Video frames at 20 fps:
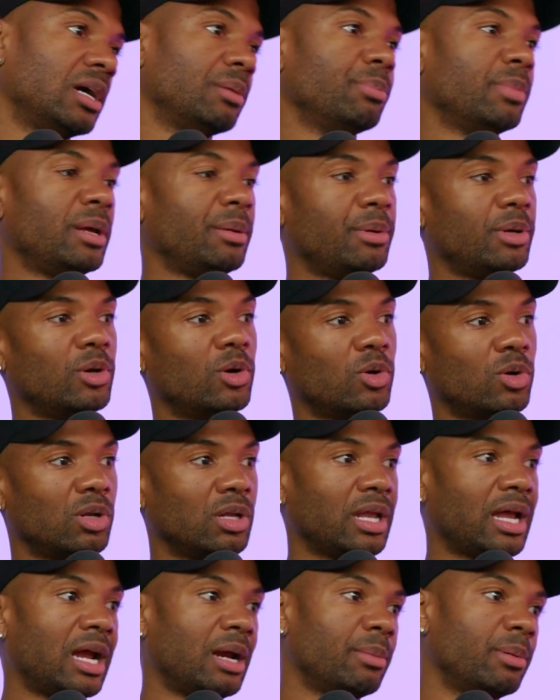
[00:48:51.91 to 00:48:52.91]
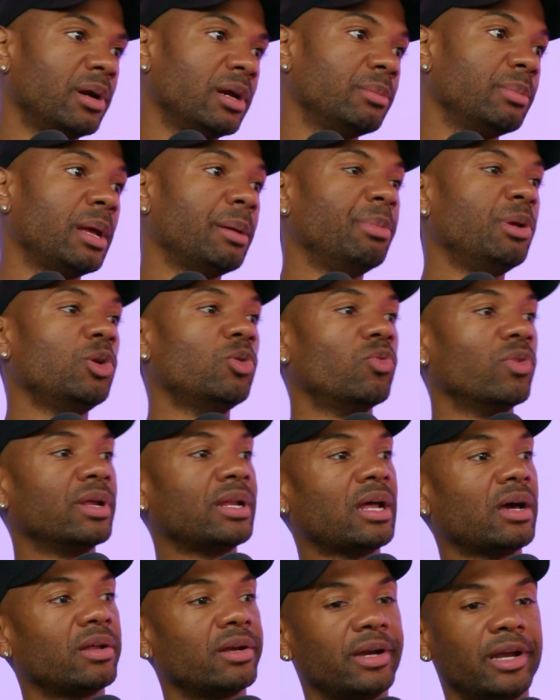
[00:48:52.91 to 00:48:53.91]
Maybe you go to a library. Maybe you rent
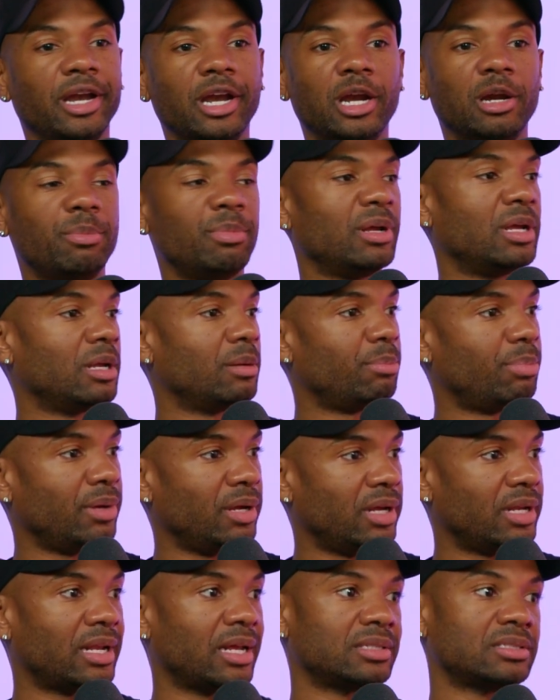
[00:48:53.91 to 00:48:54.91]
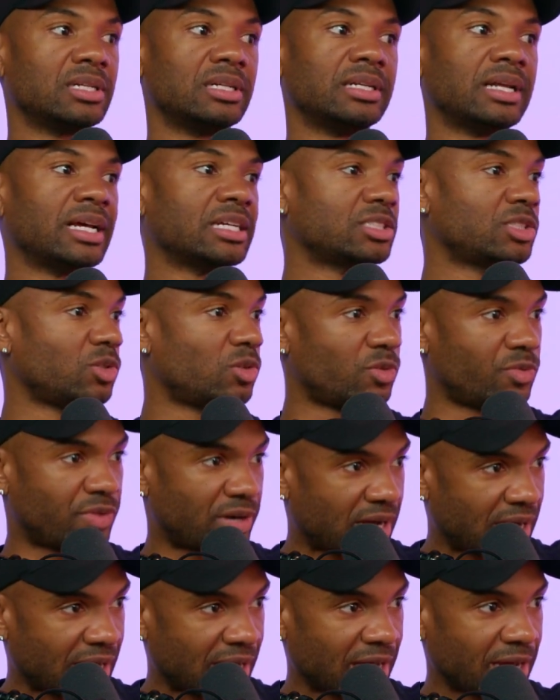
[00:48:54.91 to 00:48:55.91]
out an Airbnb. That's a nice little
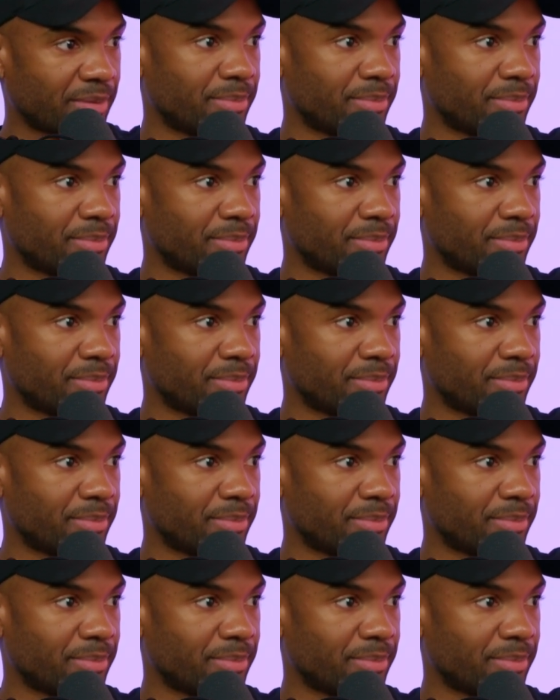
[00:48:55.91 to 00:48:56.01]
vibe.